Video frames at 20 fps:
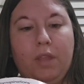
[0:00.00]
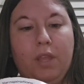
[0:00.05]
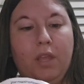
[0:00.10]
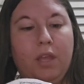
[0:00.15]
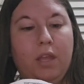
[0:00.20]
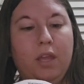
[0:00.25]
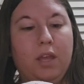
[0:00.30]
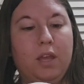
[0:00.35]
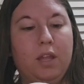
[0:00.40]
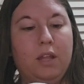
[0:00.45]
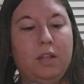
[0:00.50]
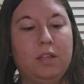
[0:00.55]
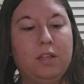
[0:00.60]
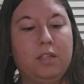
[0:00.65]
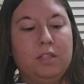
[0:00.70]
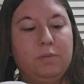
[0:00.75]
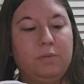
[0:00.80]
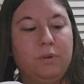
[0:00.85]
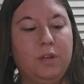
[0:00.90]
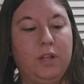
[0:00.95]
And
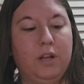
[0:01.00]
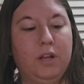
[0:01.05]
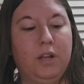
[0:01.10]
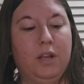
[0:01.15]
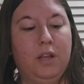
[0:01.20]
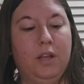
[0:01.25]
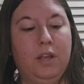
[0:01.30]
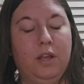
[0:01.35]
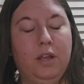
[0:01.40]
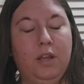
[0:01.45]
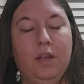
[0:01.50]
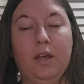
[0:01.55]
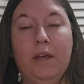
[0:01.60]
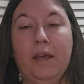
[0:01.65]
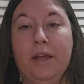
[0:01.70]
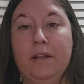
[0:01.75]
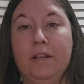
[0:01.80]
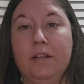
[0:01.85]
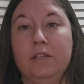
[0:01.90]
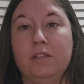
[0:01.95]
this one
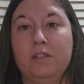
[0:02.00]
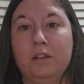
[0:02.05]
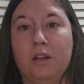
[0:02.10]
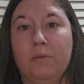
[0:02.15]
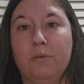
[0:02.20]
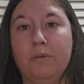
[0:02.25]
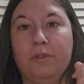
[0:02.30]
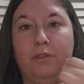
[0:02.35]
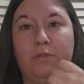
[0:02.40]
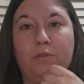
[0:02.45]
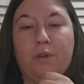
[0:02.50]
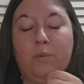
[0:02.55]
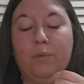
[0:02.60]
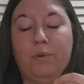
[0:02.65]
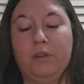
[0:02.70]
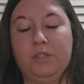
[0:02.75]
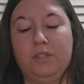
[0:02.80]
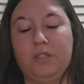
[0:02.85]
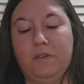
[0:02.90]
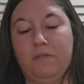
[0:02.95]
I did start with a
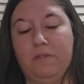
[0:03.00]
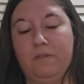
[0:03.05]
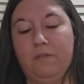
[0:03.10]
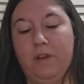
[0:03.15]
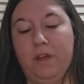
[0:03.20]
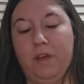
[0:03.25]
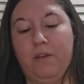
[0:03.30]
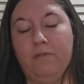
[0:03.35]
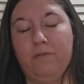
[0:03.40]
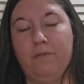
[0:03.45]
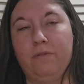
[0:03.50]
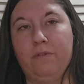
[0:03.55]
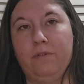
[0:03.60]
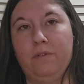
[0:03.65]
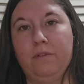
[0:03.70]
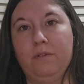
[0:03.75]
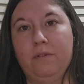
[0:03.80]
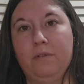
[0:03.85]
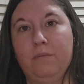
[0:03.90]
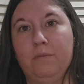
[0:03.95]

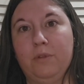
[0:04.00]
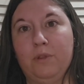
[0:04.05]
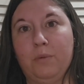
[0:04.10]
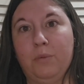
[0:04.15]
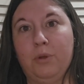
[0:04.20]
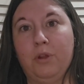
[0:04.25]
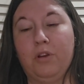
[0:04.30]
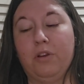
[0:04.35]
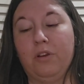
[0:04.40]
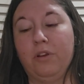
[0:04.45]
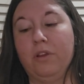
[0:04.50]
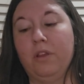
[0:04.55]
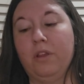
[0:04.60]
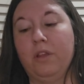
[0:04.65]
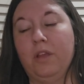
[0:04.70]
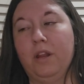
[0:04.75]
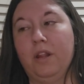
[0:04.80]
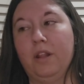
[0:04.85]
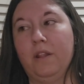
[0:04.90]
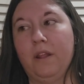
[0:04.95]
3.75mm hook,
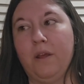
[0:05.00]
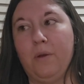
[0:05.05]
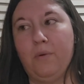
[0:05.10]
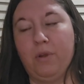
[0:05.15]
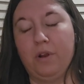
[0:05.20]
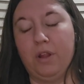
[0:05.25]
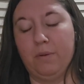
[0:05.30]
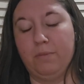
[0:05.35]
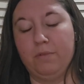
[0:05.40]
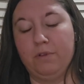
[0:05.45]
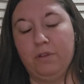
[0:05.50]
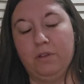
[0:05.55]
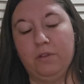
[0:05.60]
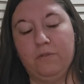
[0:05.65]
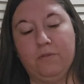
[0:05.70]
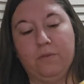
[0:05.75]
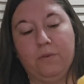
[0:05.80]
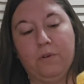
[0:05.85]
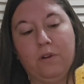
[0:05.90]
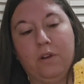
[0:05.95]
and then I went up to the
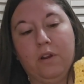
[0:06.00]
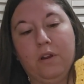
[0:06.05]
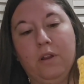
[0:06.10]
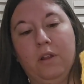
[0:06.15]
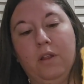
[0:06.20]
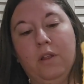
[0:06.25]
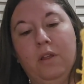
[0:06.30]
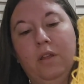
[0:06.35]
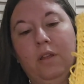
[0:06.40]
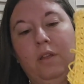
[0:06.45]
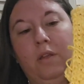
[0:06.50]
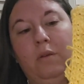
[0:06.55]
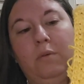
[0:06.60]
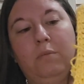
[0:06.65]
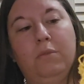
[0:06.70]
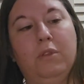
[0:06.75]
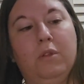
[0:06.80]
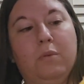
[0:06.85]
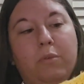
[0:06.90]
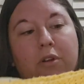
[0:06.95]

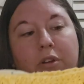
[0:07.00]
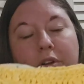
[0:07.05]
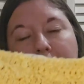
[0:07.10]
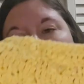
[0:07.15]
4mm